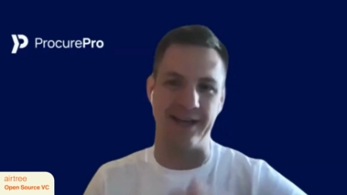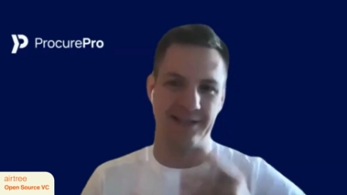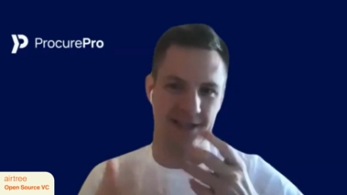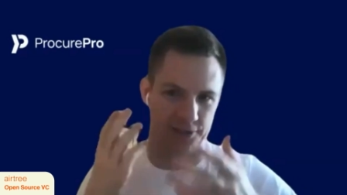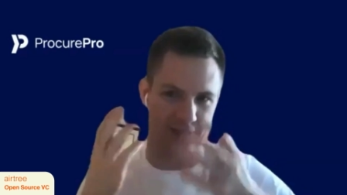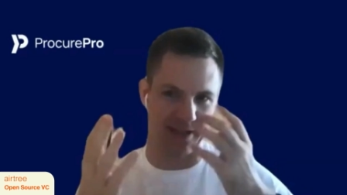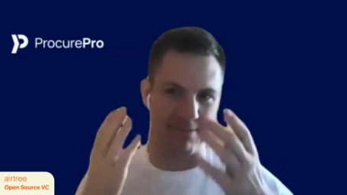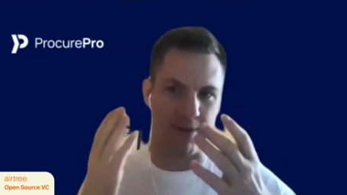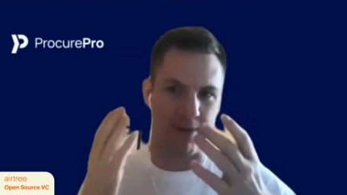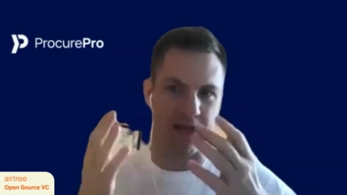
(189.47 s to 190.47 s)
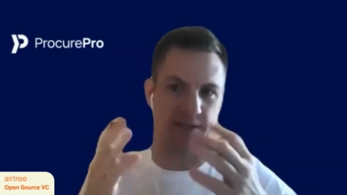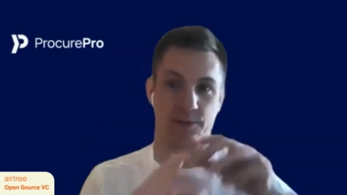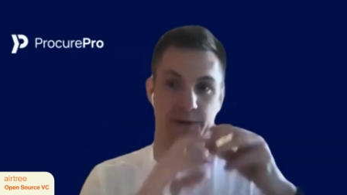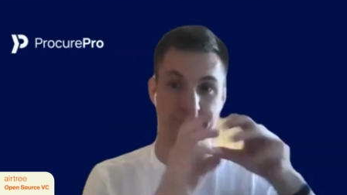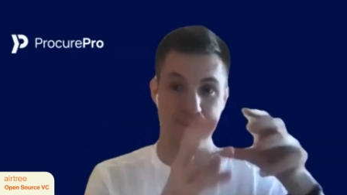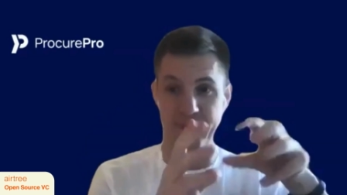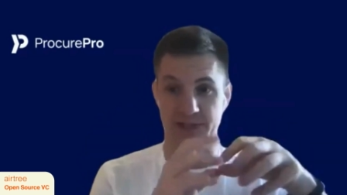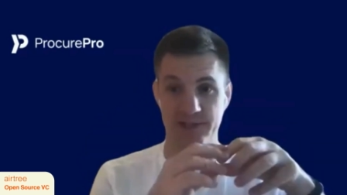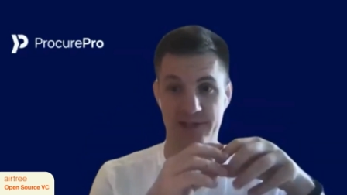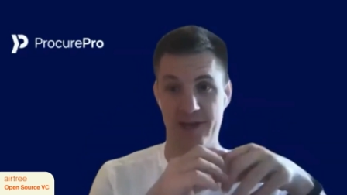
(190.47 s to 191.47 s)
And it's interesting that balance between
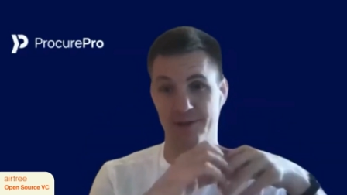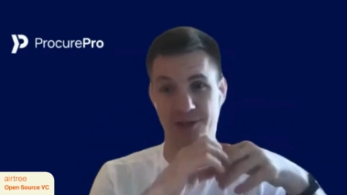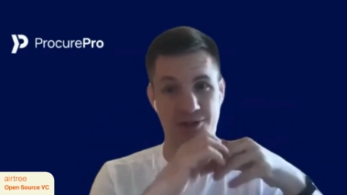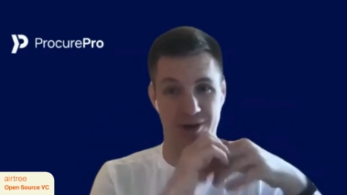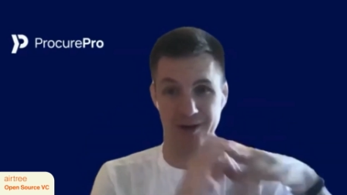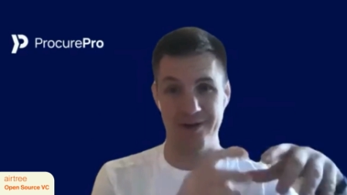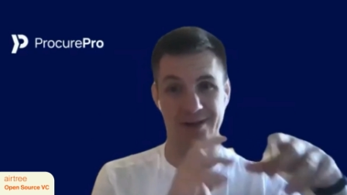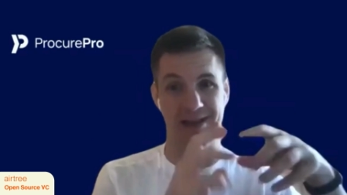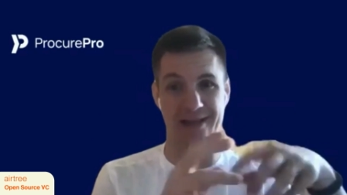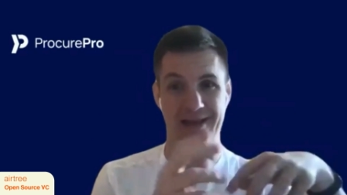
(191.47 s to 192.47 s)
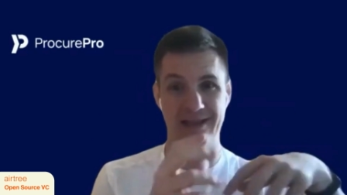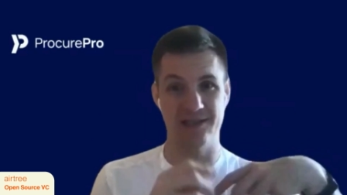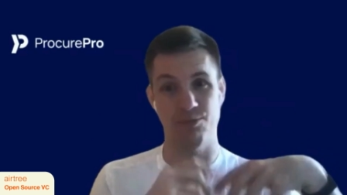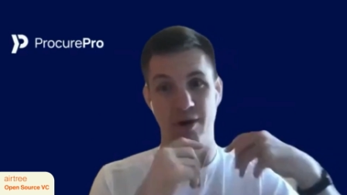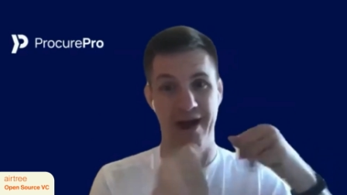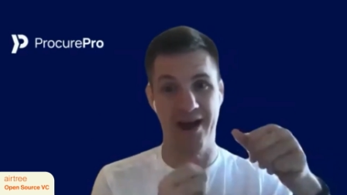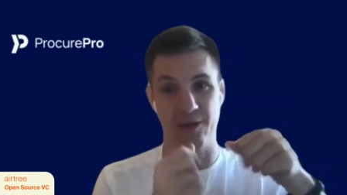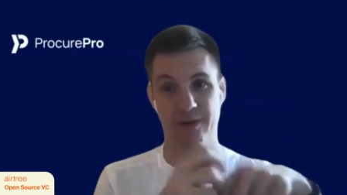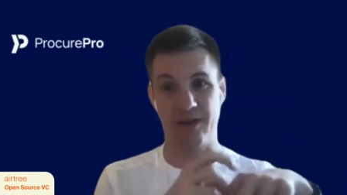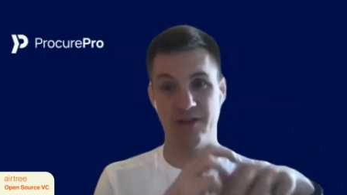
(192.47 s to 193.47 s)
pitch deck, which you try and do like less is more, how
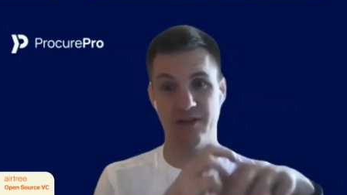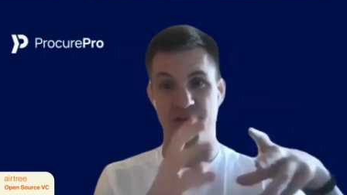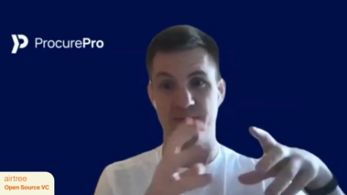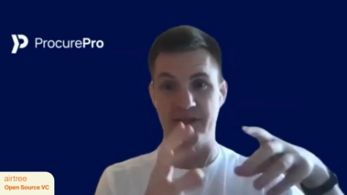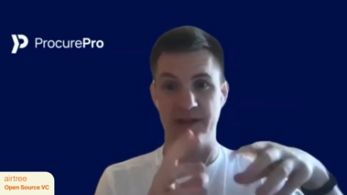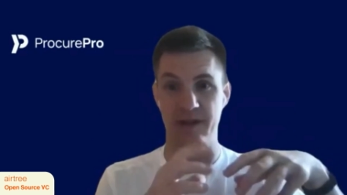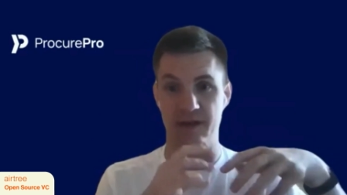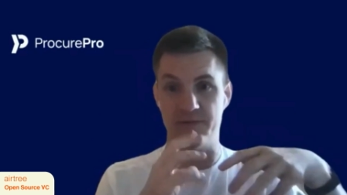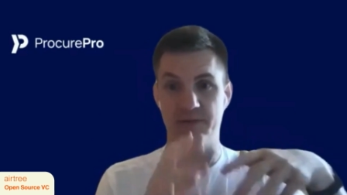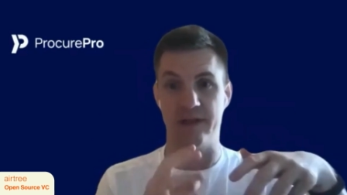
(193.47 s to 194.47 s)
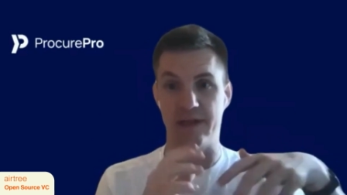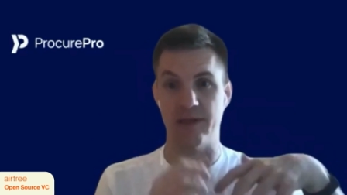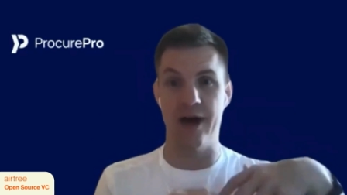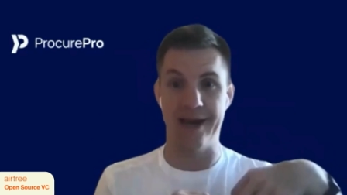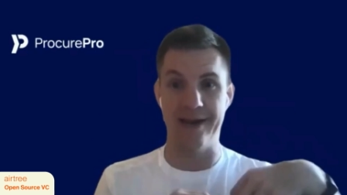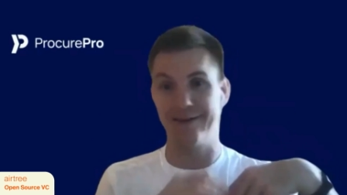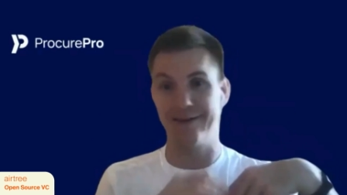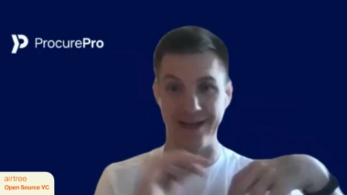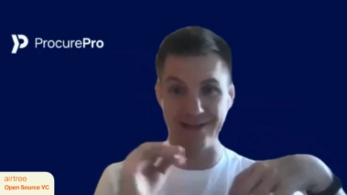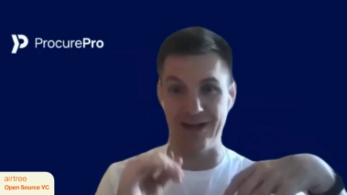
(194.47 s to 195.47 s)
can we consume this in like a really hmm. light,
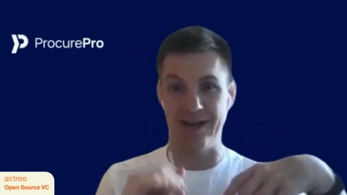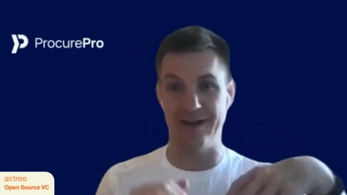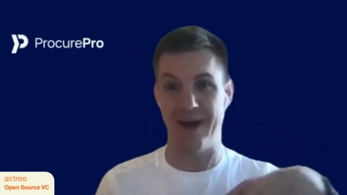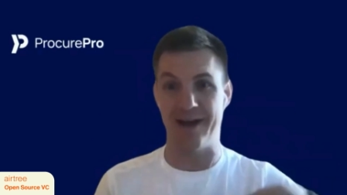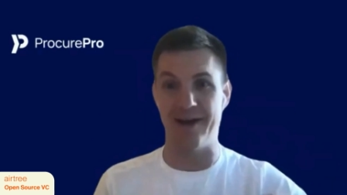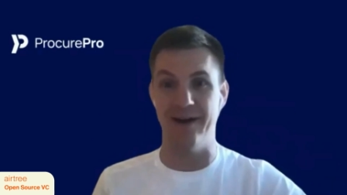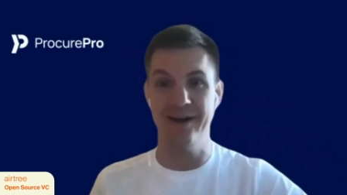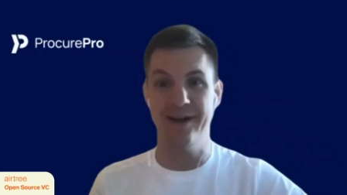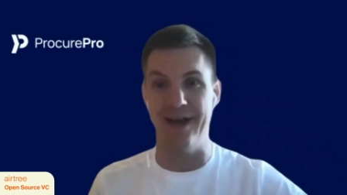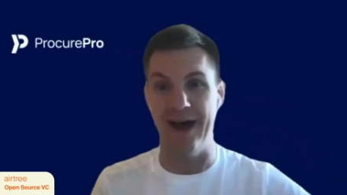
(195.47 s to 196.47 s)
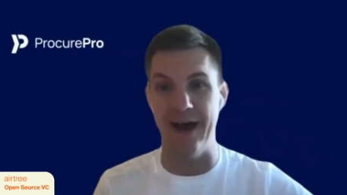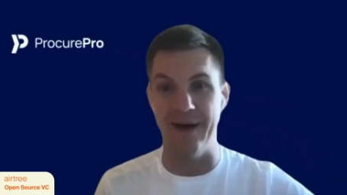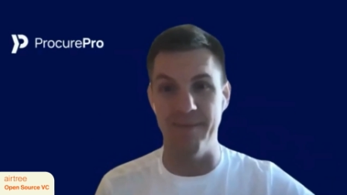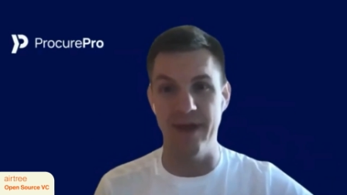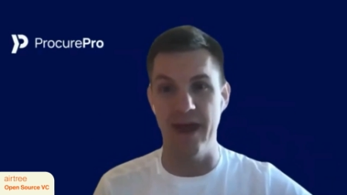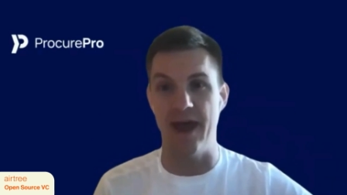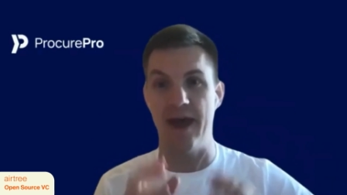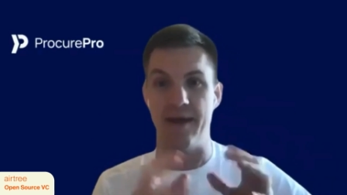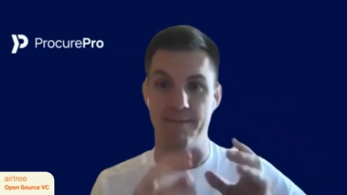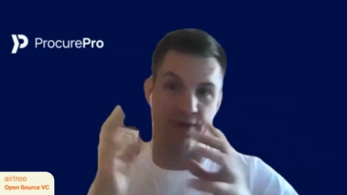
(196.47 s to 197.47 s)
get excited manner?
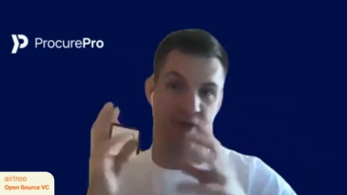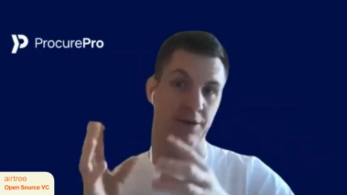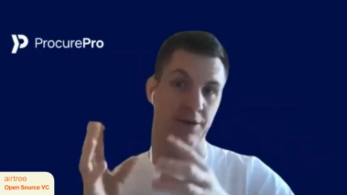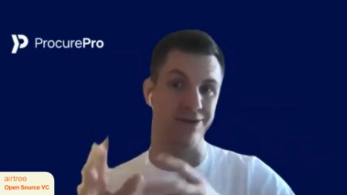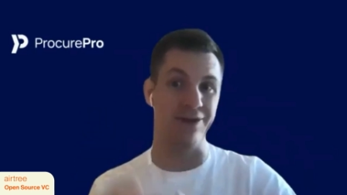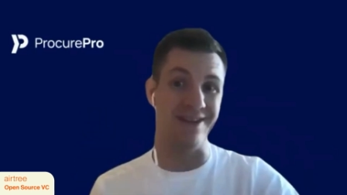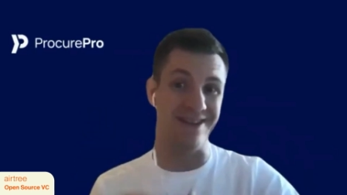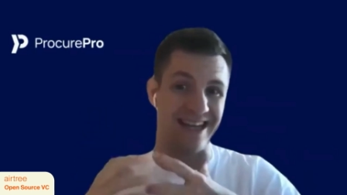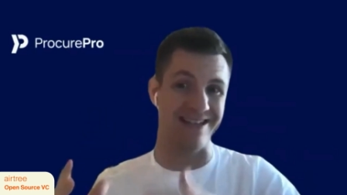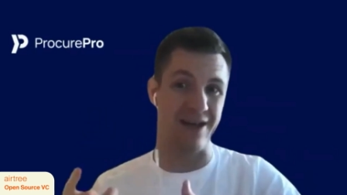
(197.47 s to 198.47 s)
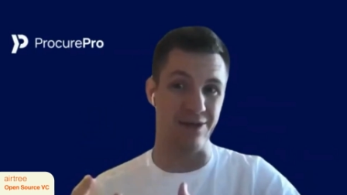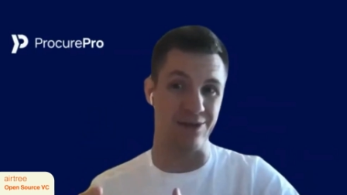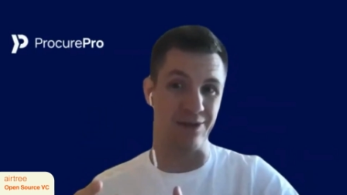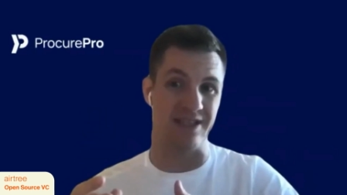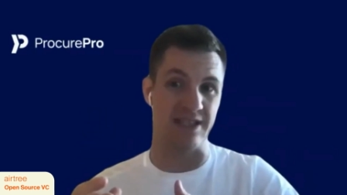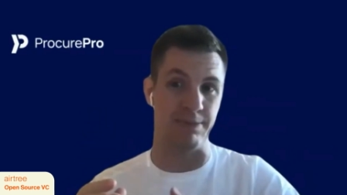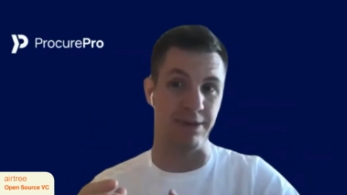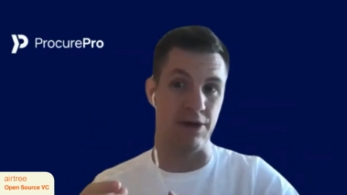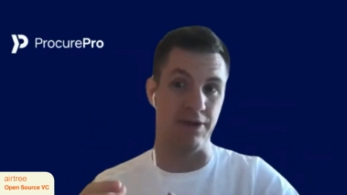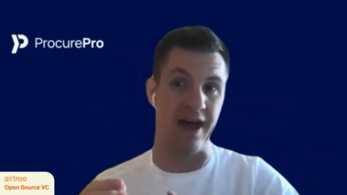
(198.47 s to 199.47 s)
But then also the detail that sort of sits
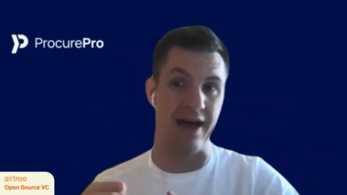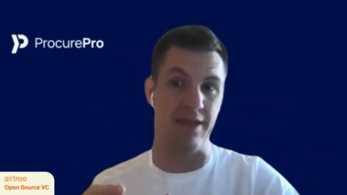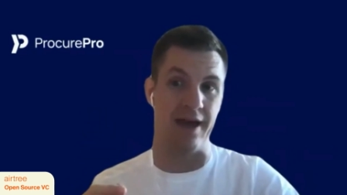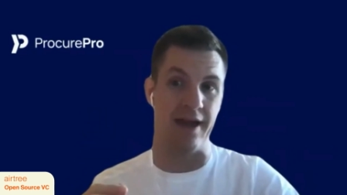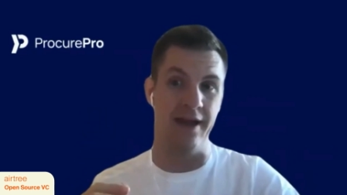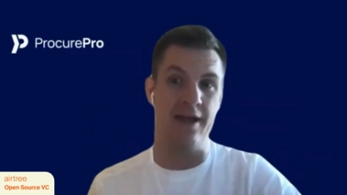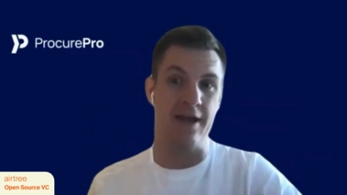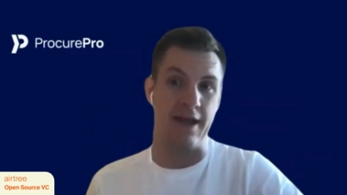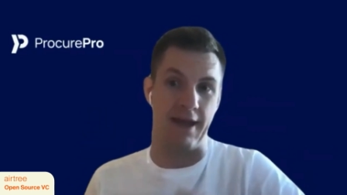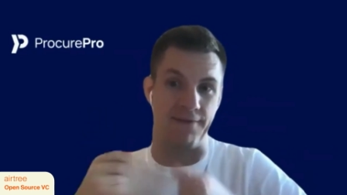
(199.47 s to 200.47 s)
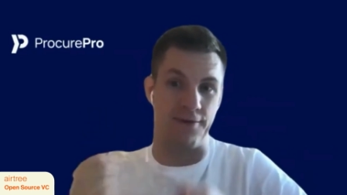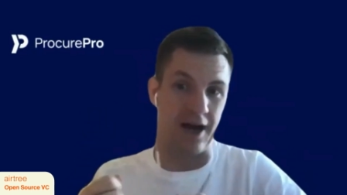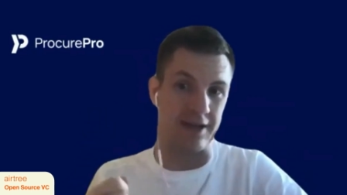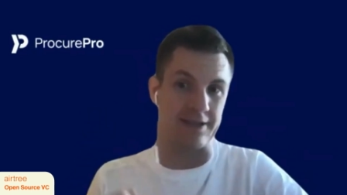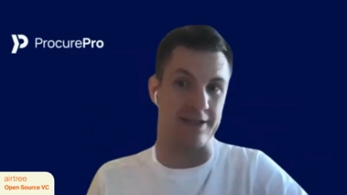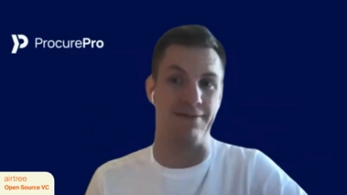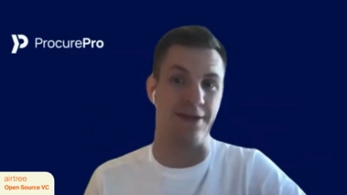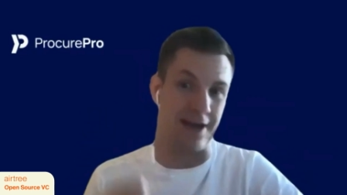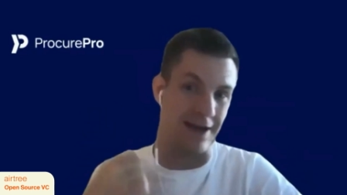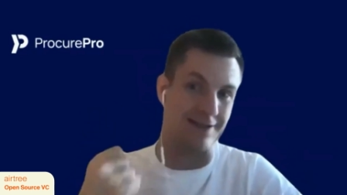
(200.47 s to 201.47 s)
beyond that, that if you're asked, if
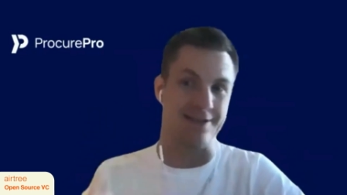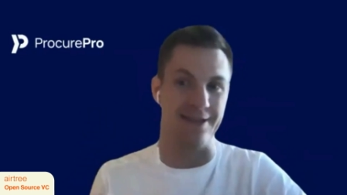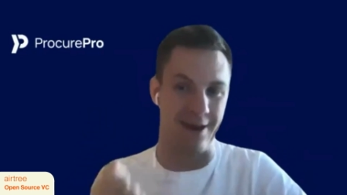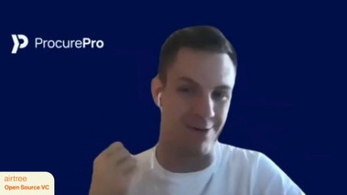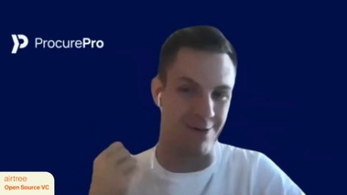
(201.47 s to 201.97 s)
you're getting asked the same